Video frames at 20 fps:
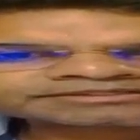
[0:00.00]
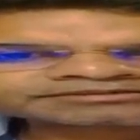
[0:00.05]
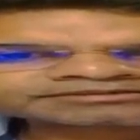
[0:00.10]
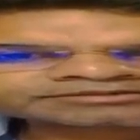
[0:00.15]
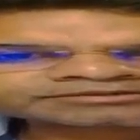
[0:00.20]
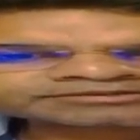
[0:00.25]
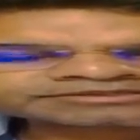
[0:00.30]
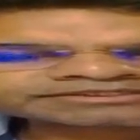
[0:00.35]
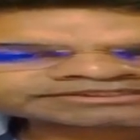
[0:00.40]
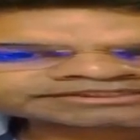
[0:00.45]

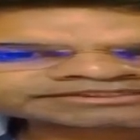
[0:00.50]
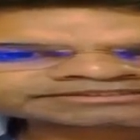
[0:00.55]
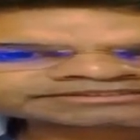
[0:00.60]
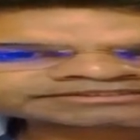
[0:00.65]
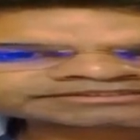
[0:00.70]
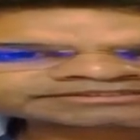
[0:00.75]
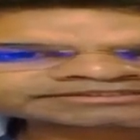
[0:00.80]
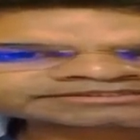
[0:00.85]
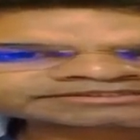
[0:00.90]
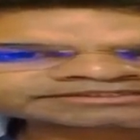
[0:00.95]

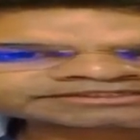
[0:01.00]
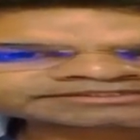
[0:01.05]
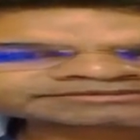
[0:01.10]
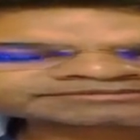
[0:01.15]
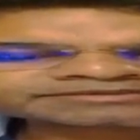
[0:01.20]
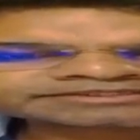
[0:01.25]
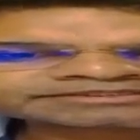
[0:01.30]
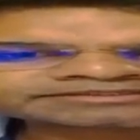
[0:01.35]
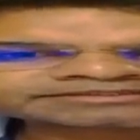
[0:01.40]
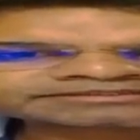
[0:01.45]
COVID-19 has
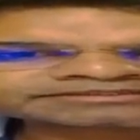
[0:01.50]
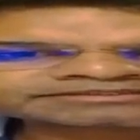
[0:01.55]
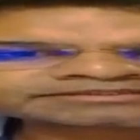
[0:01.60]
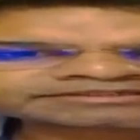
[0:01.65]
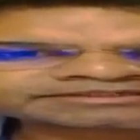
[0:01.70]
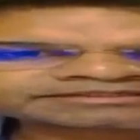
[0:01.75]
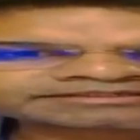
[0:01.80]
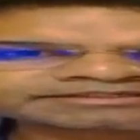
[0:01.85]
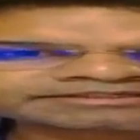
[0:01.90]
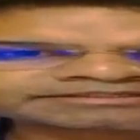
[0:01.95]
been
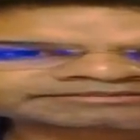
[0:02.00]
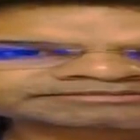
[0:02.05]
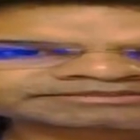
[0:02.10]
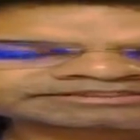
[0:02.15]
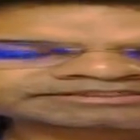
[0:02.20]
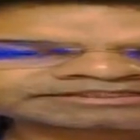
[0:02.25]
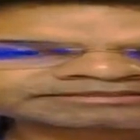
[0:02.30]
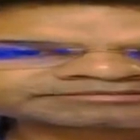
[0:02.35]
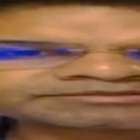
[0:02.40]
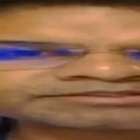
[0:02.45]
declared by
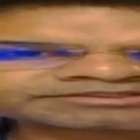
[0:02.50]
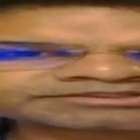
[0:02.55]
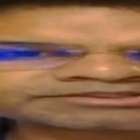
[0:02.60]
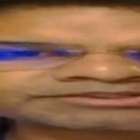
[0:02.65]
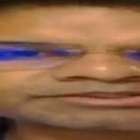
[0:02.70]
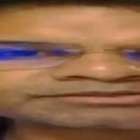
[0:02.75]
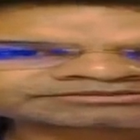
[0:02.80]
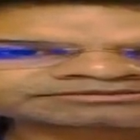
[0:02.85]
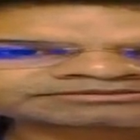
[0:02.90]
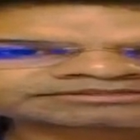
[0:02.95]

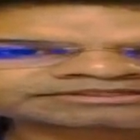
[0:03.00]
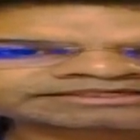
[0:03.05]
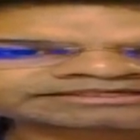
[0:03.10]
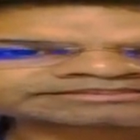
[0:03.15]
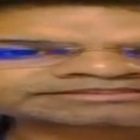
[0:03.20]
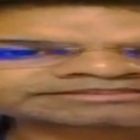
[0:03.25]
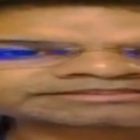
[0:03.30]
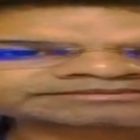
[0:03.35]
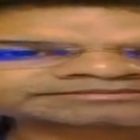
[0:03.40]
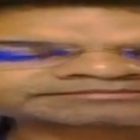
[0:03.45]
WHO
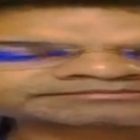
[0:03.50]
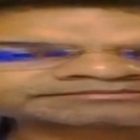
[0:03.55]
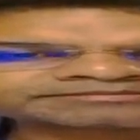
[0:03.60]
as a